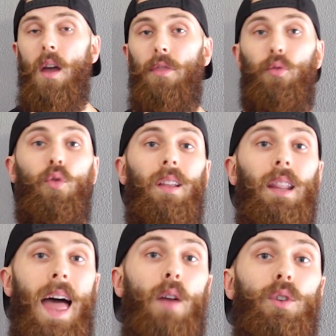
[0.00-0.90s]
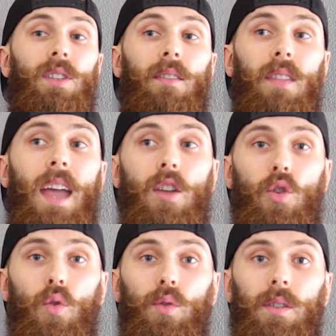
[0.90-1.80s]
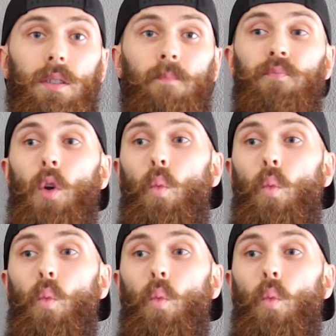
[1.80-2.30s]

through the language that they use